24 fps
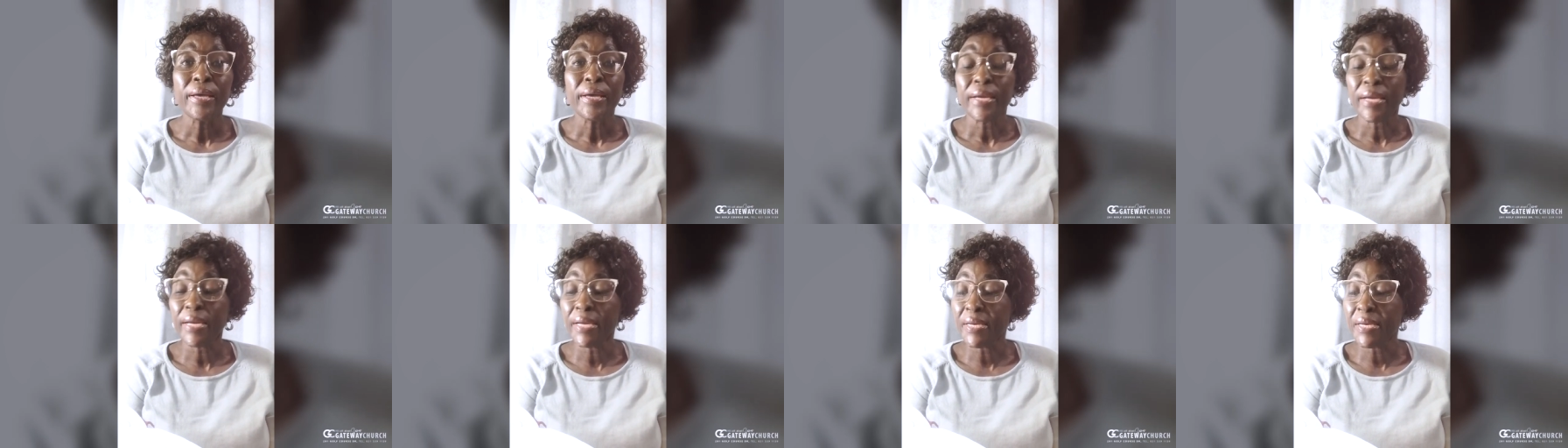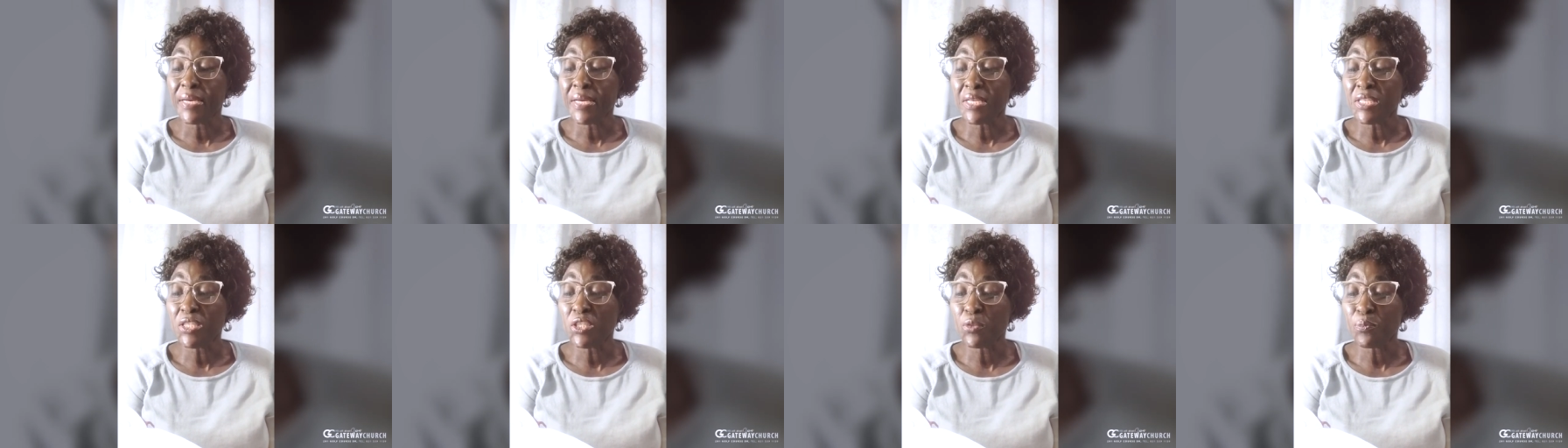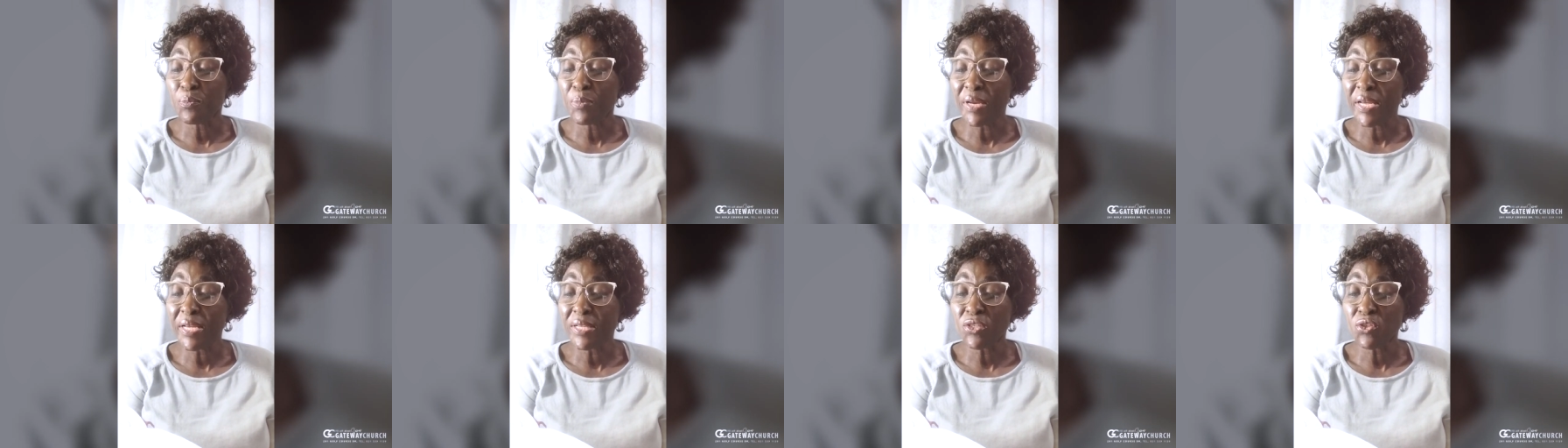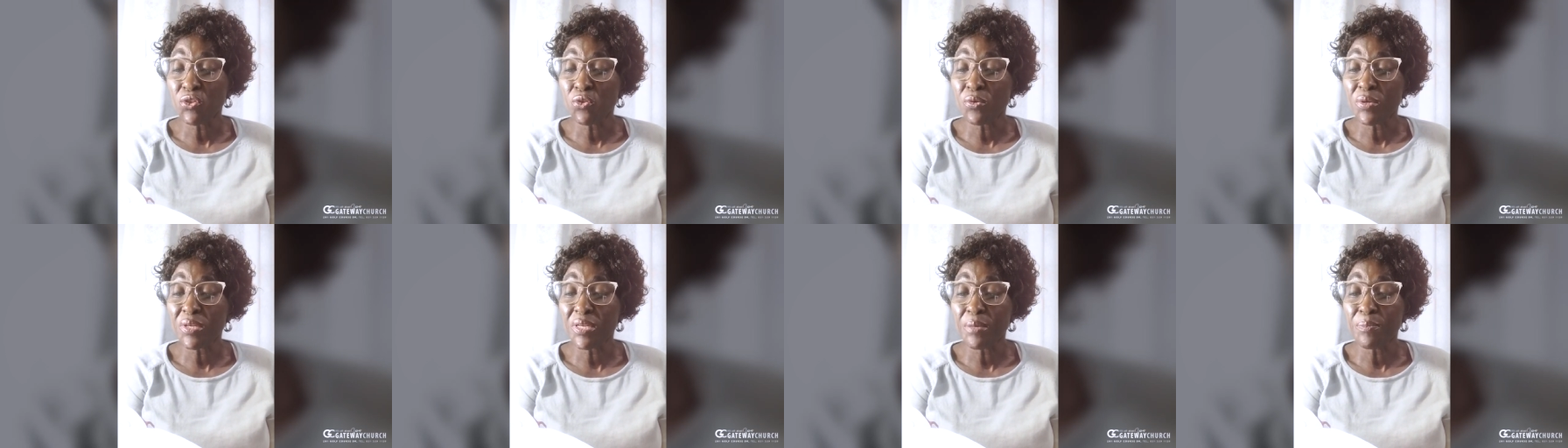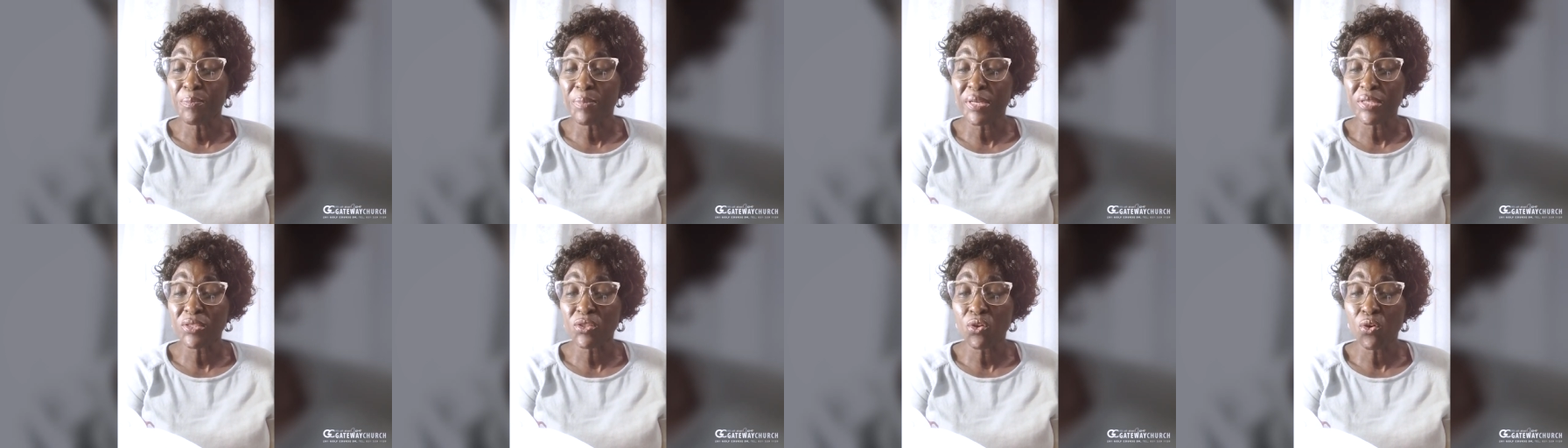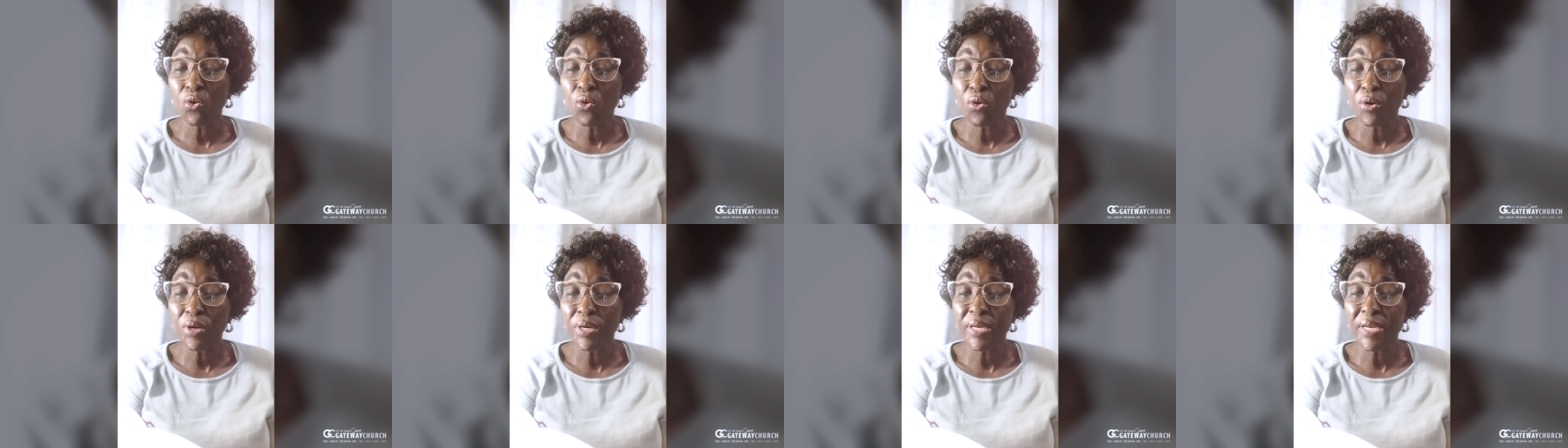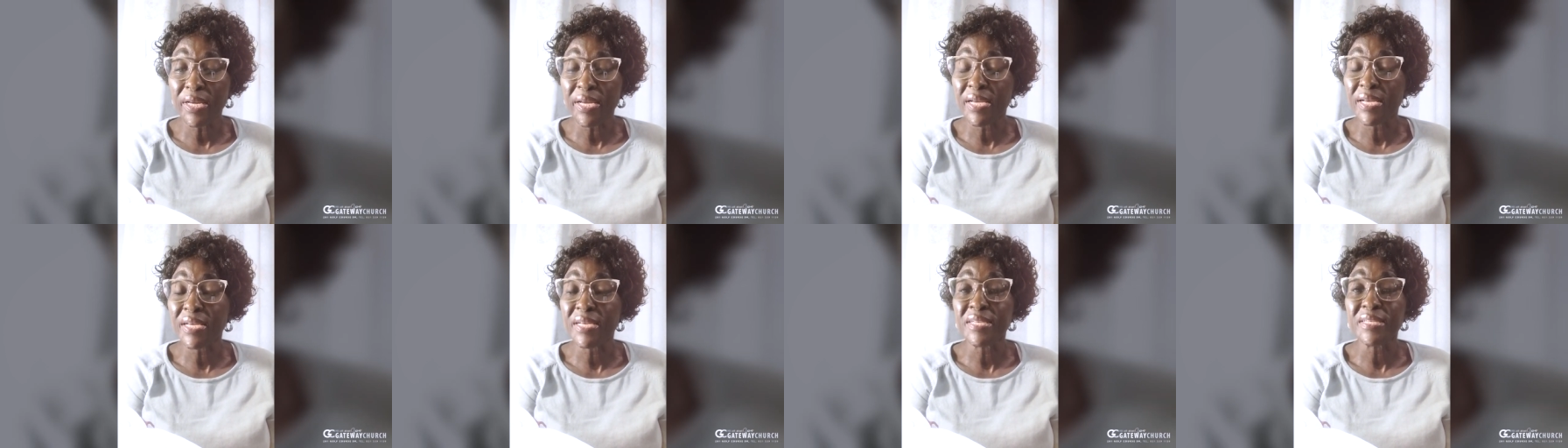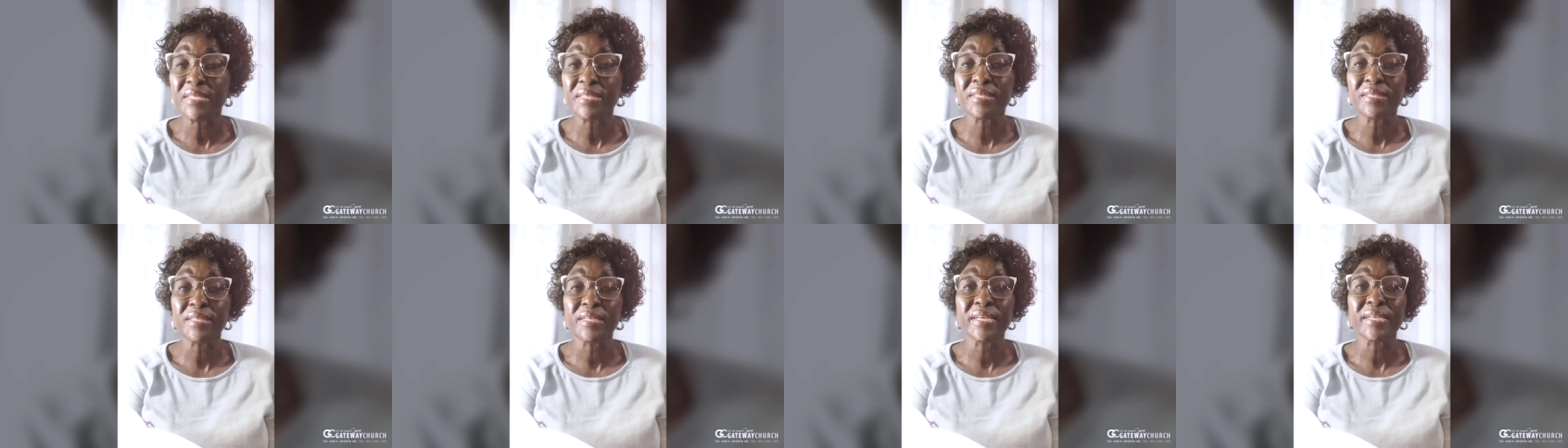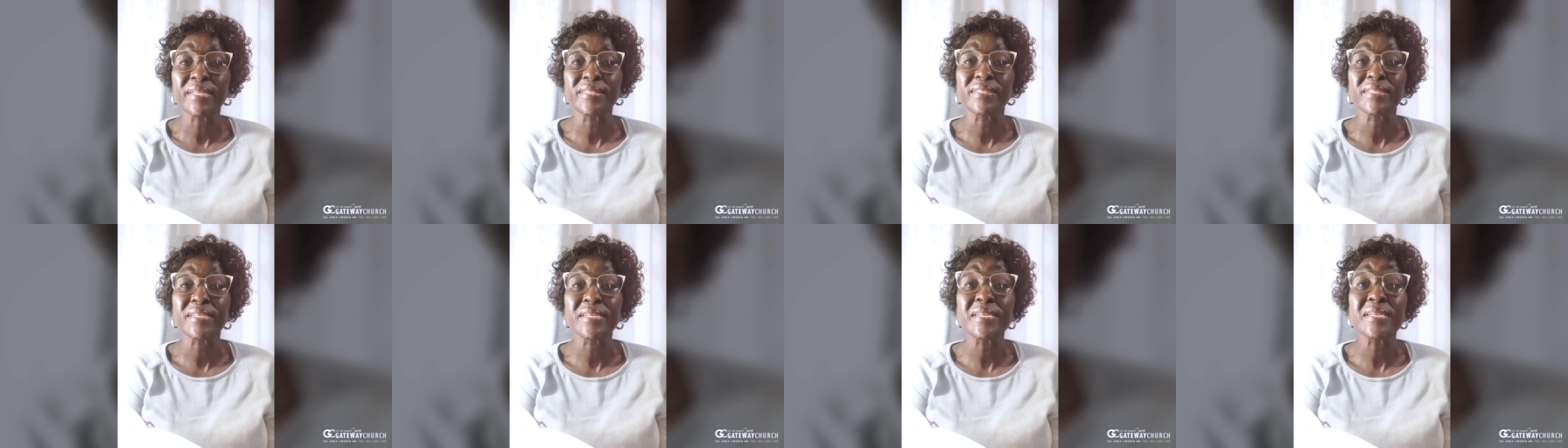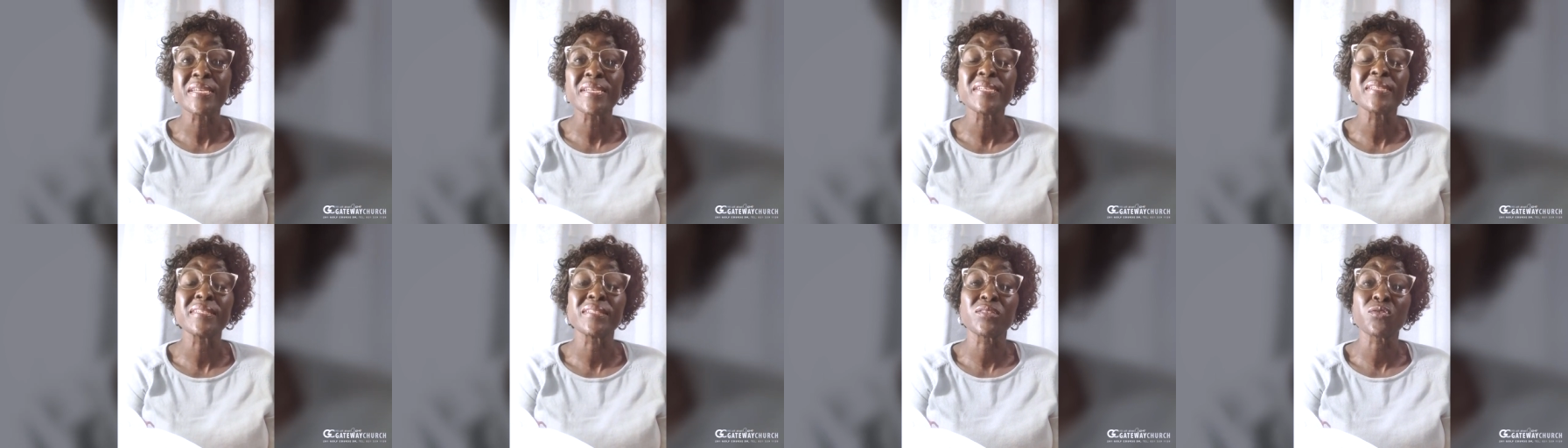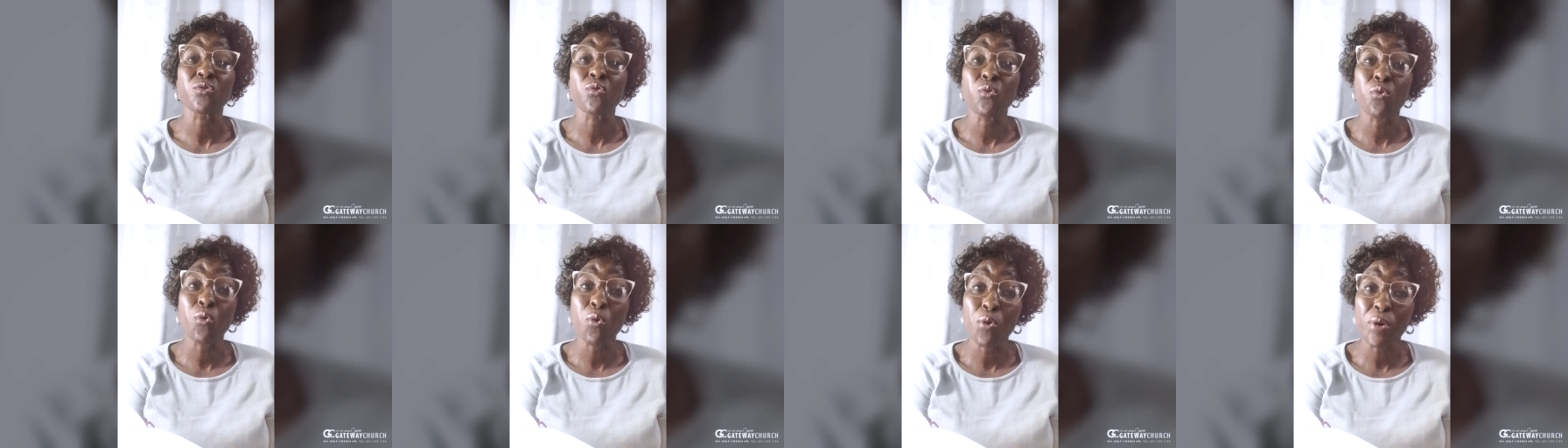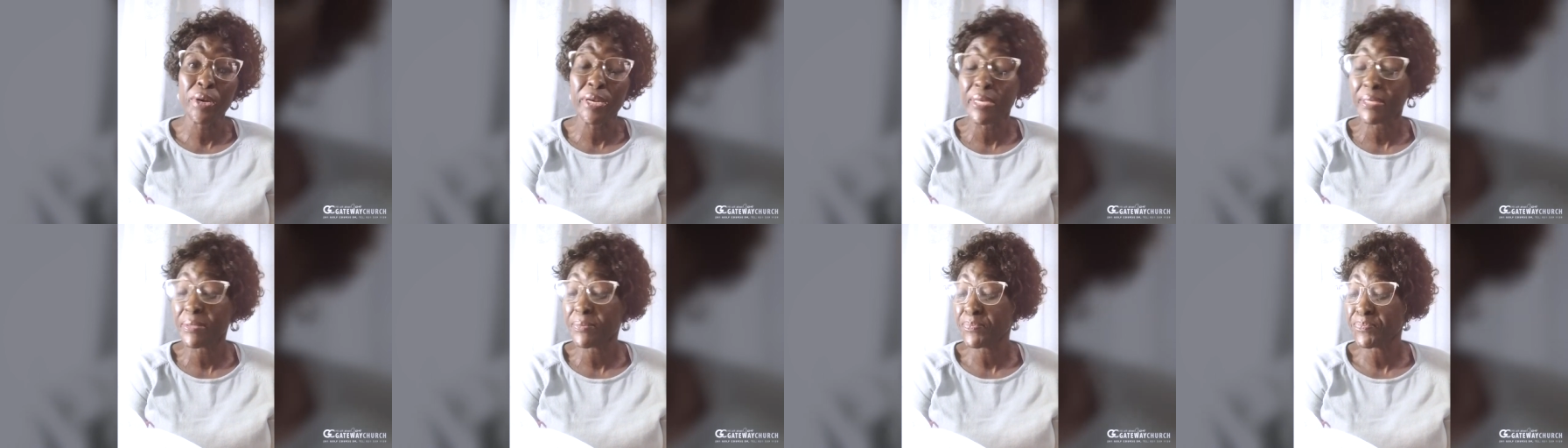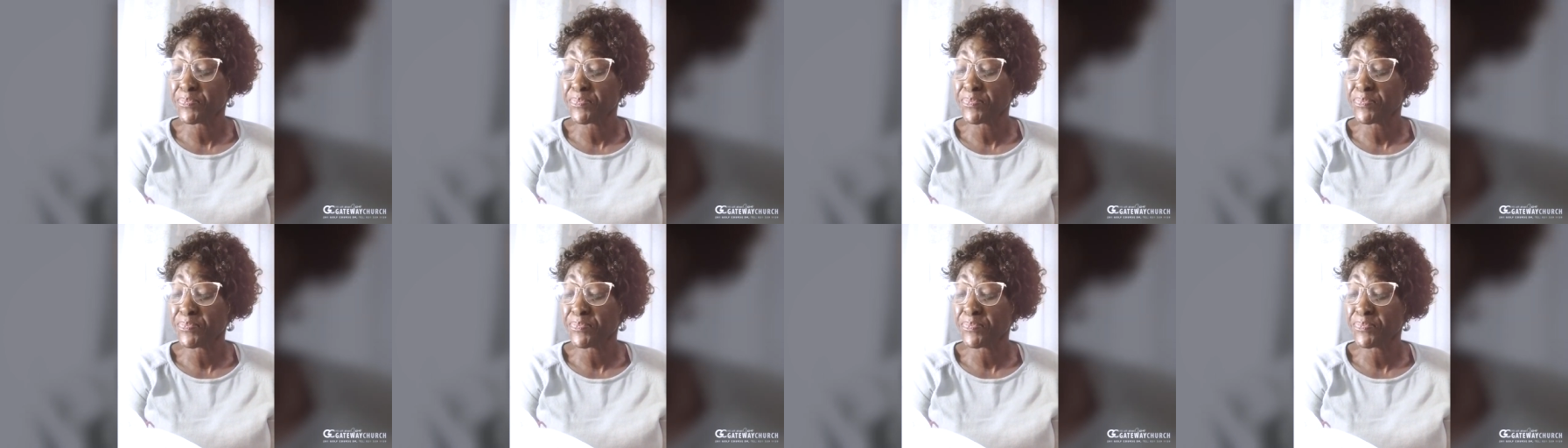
and His plan to keep us holy as He is holy.